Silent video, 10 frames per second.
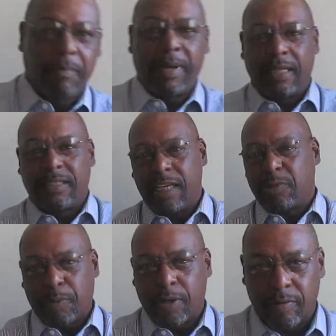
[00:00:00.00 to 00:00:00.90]
I'm not
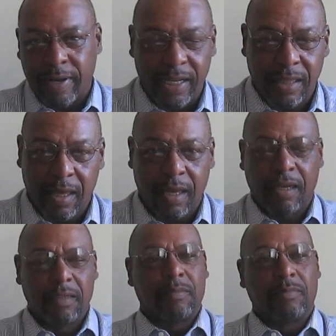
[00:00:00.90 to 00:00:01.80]
desperate or
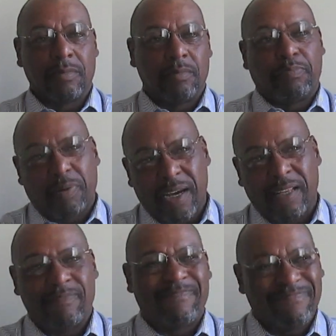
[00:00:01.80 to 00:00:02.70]
anything,
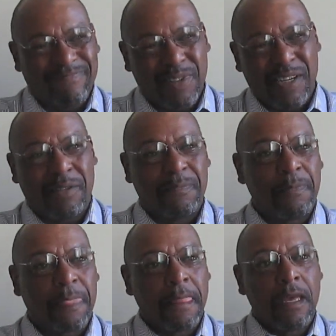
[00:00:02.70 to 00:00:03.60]
but, well,
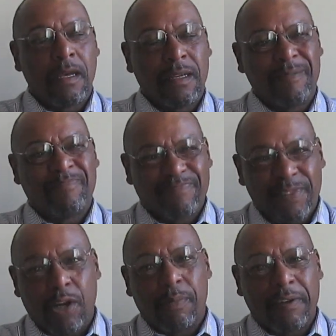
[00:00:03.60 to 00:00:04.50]

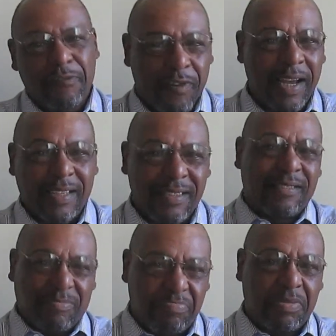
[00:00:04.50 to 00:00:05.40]
you know, my
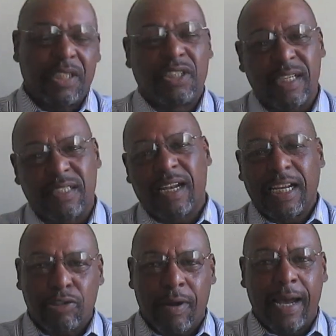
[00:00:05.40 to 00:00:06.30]
friends suggested
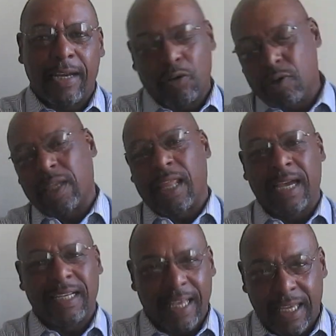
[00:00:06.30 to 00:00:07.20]
I try
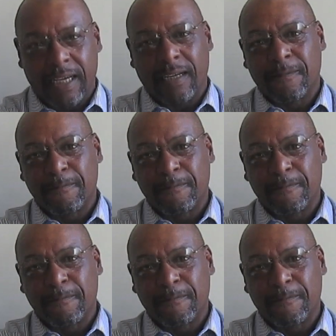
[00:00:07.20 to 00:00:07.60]
online dating.